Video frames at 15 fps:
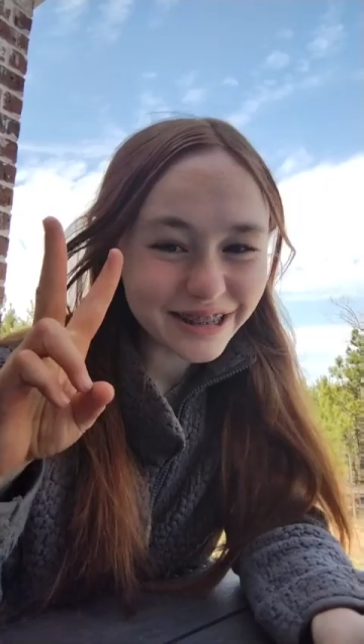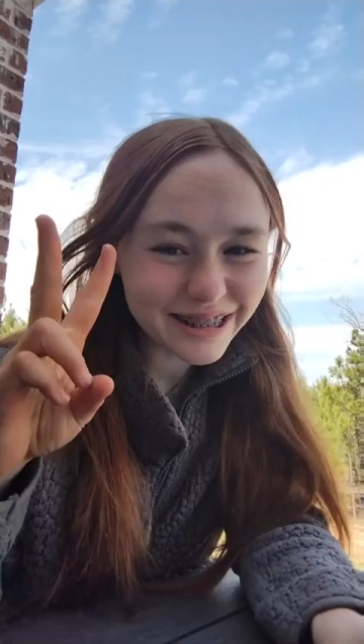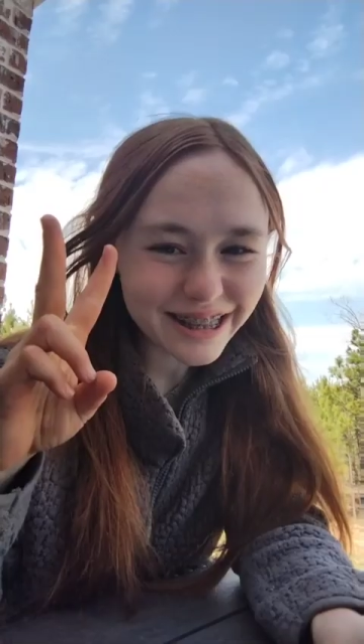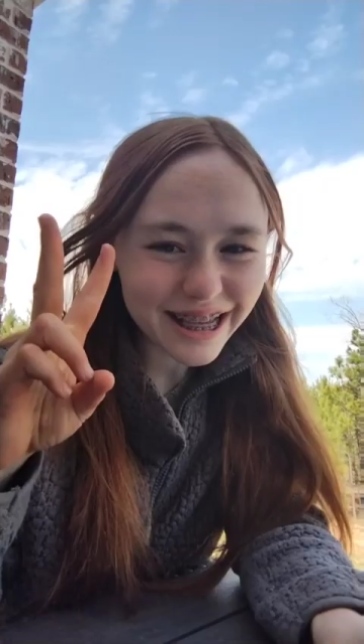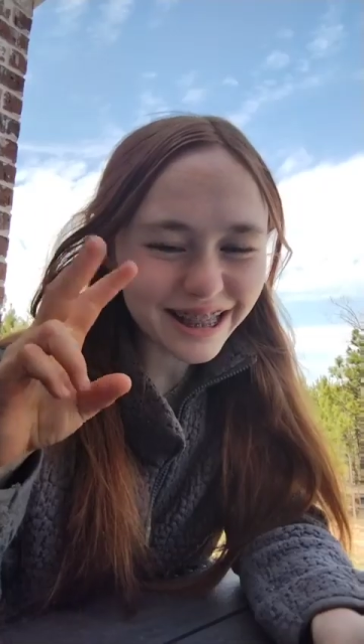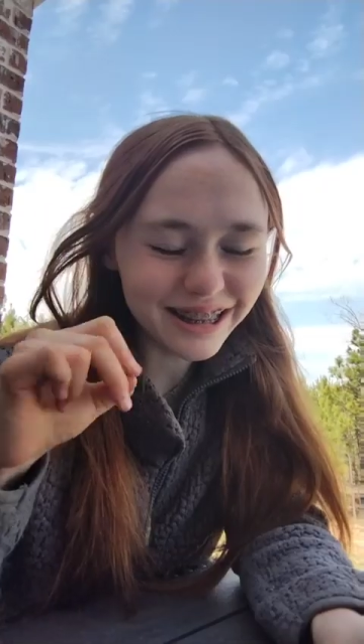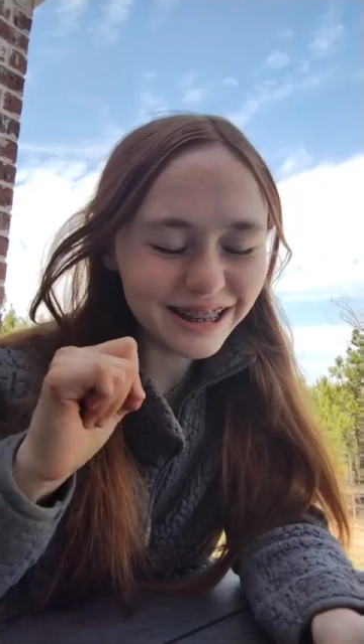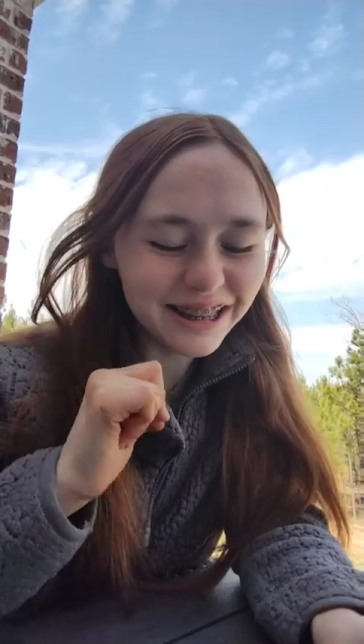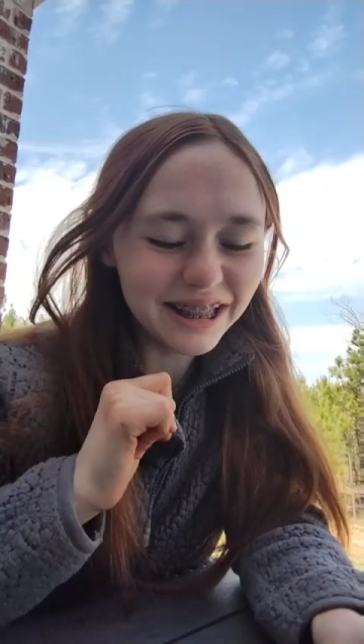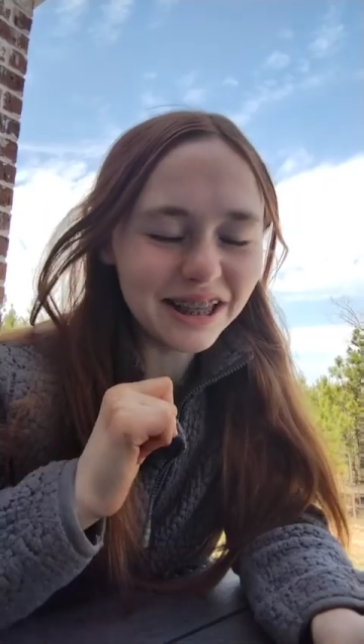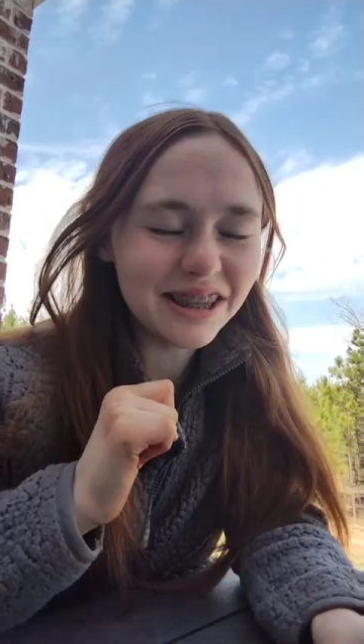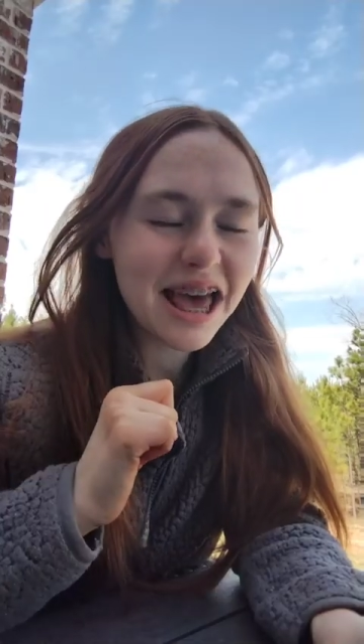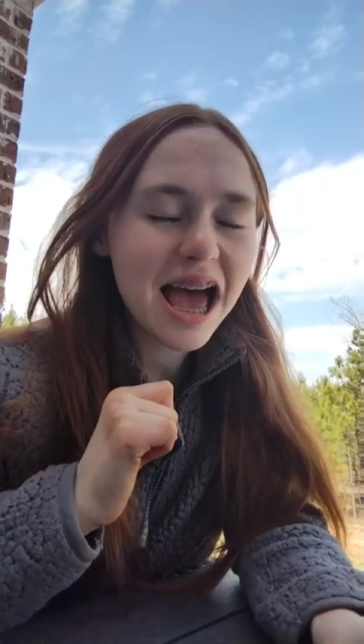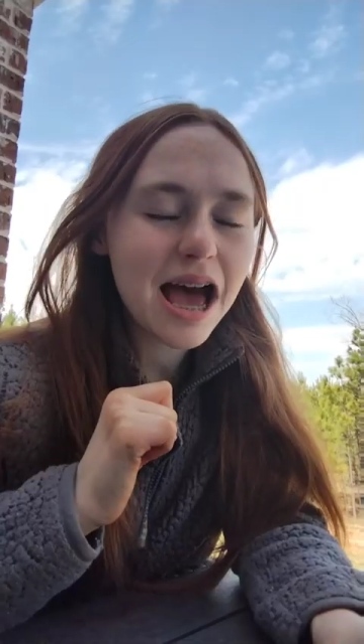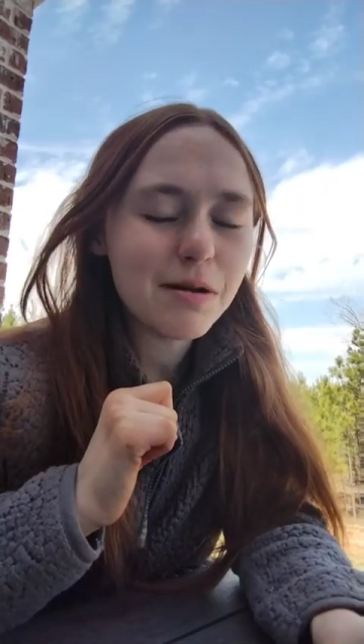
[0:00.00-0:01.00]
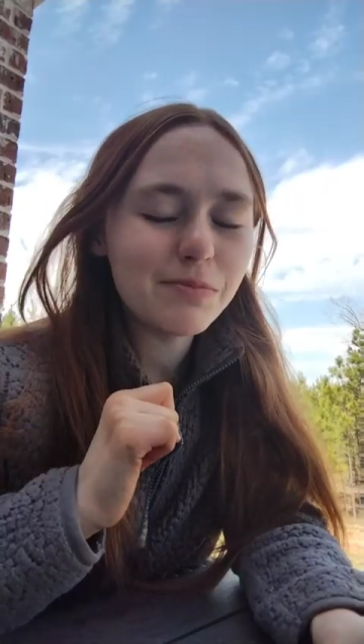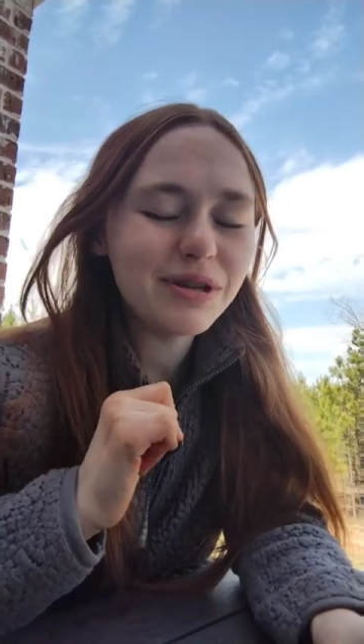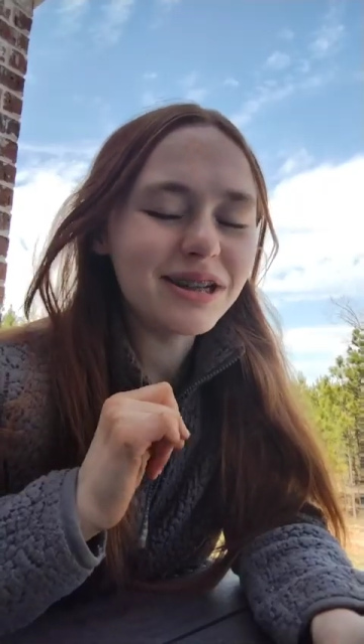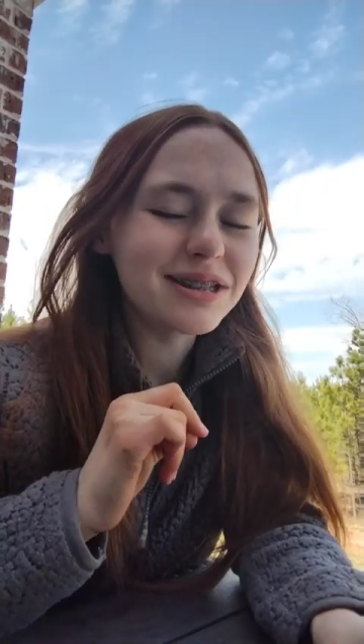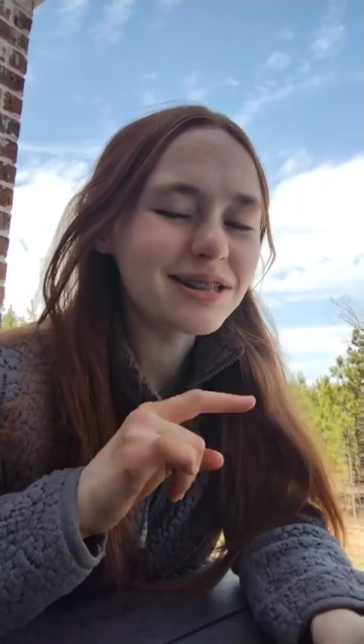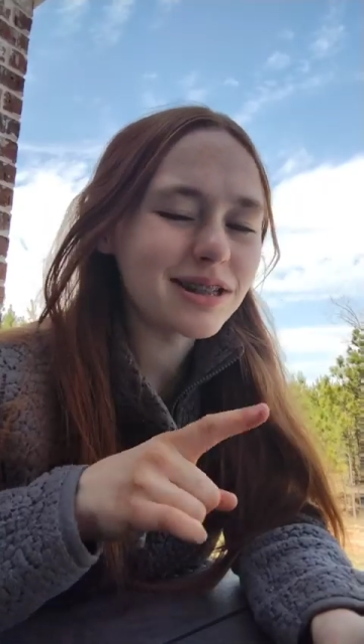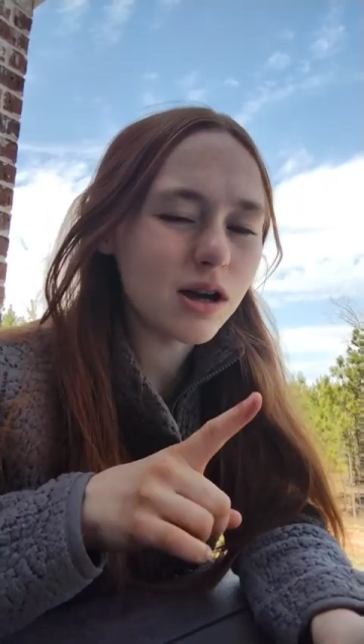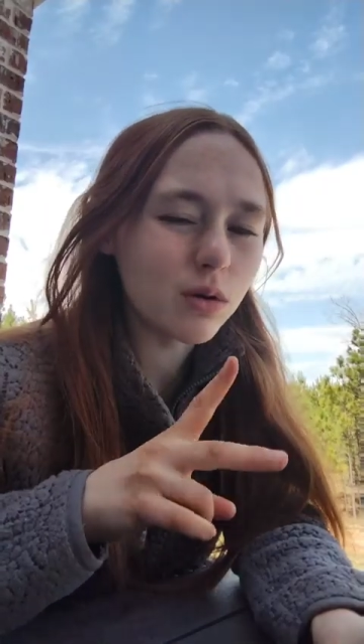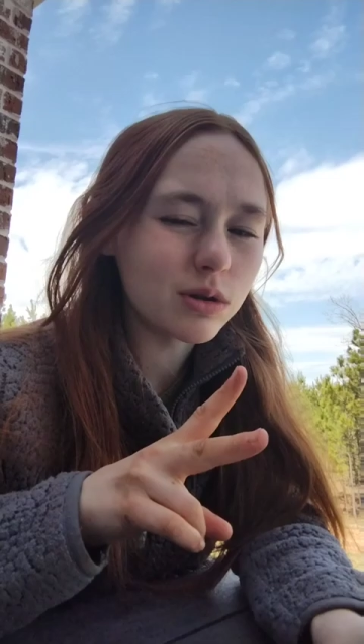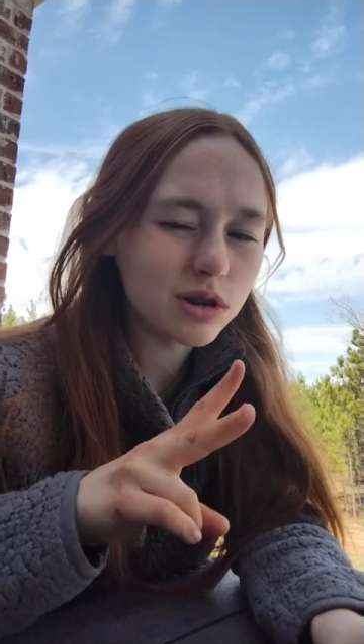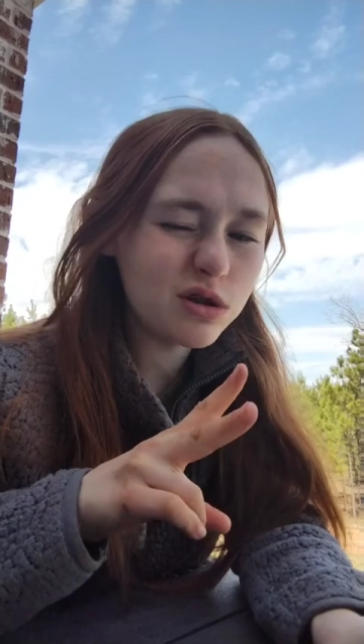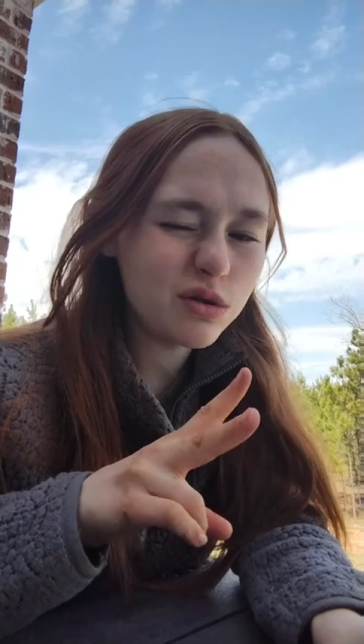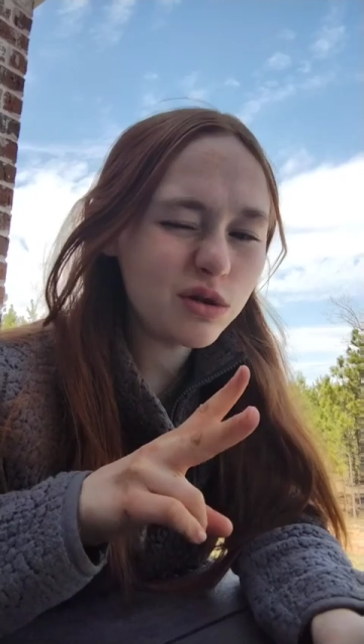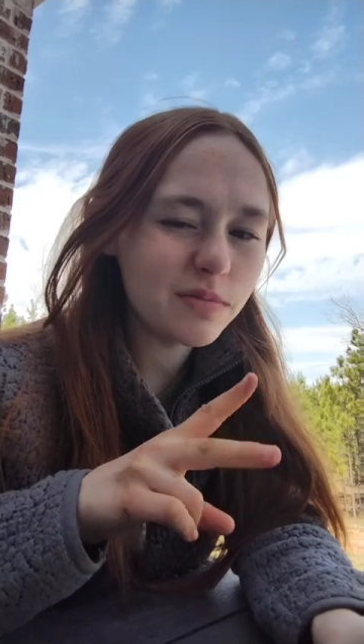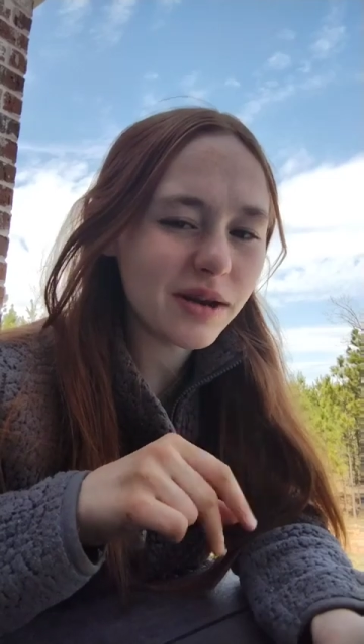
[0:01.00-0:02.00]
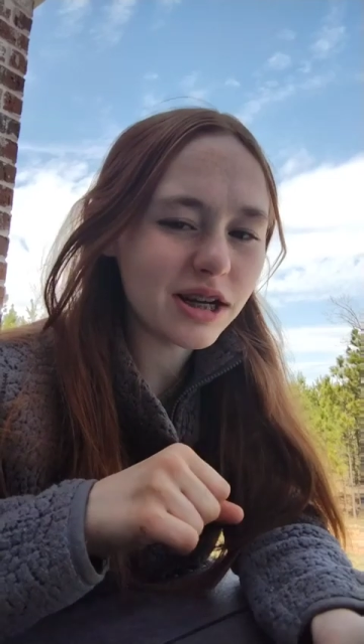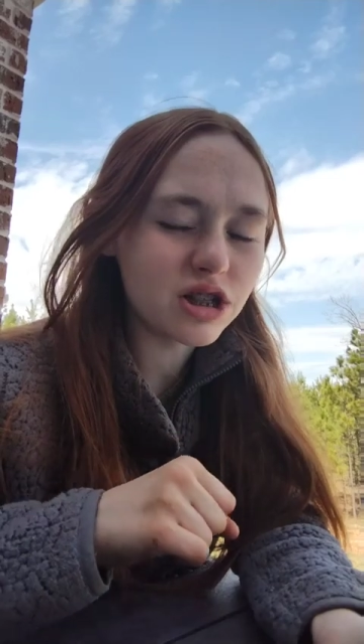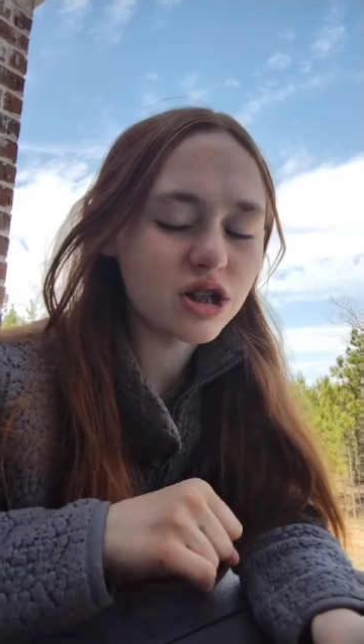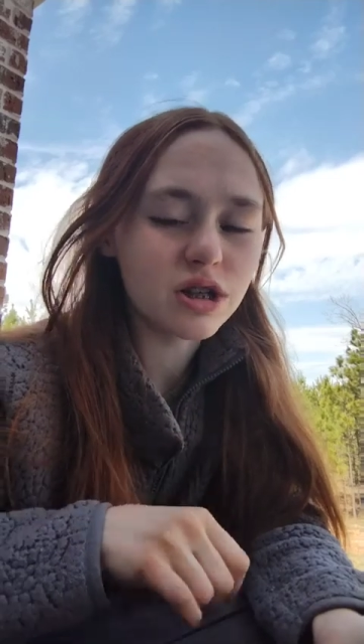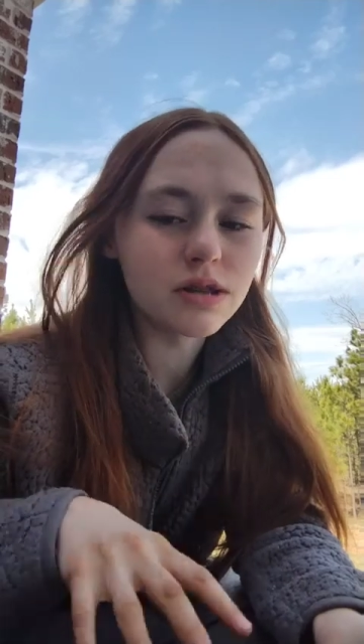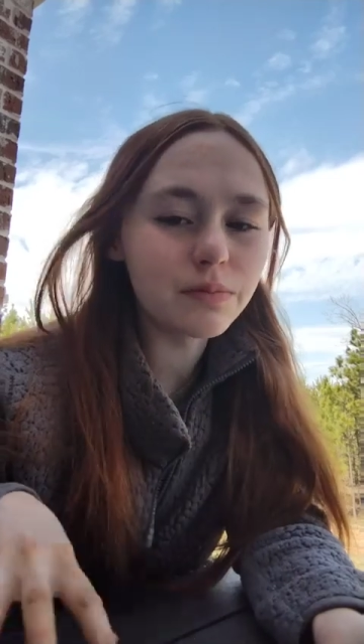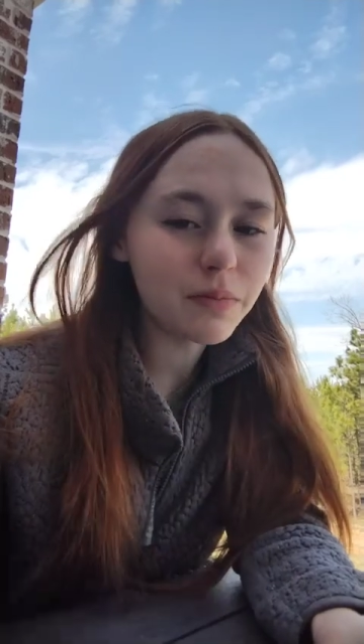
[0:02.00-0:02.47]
Secondly, the happiness scale with 2 dimensions,